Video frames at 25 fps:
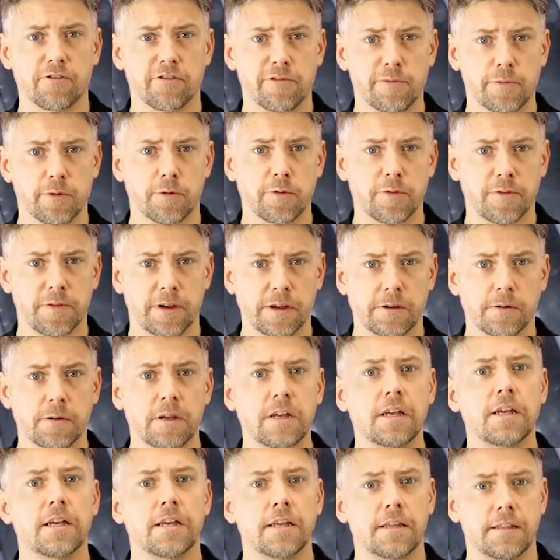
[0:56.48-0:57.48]
groove profile,
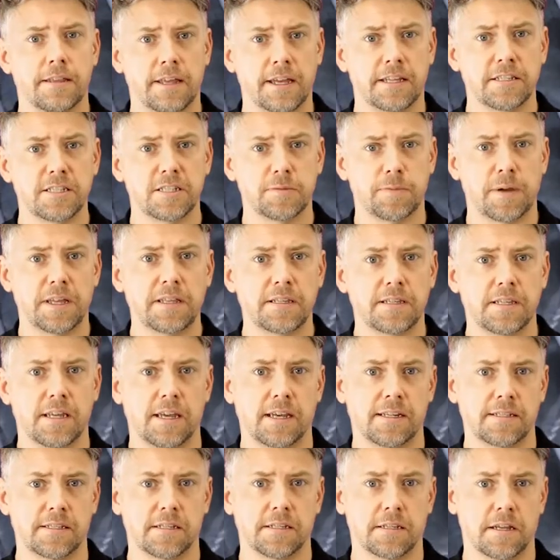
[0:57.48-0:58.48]
then spin
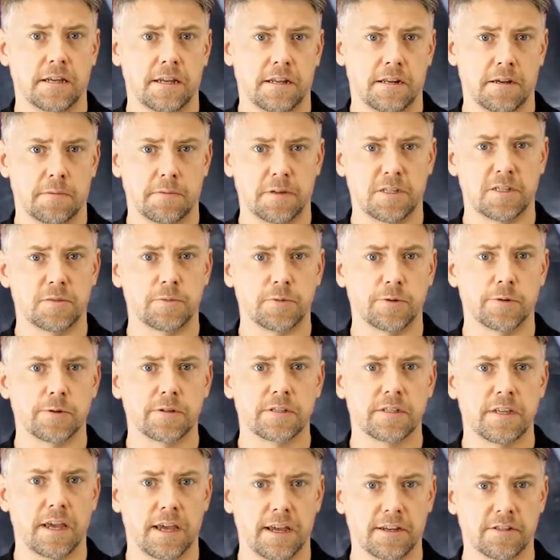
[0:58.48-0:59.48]
tested in a
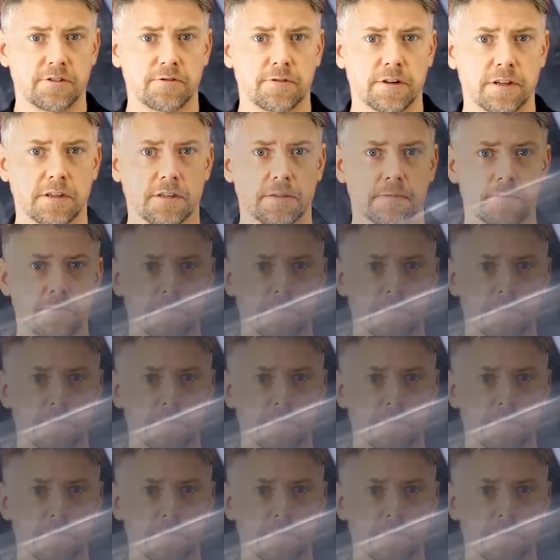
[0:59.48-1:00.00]
bespoke test rig.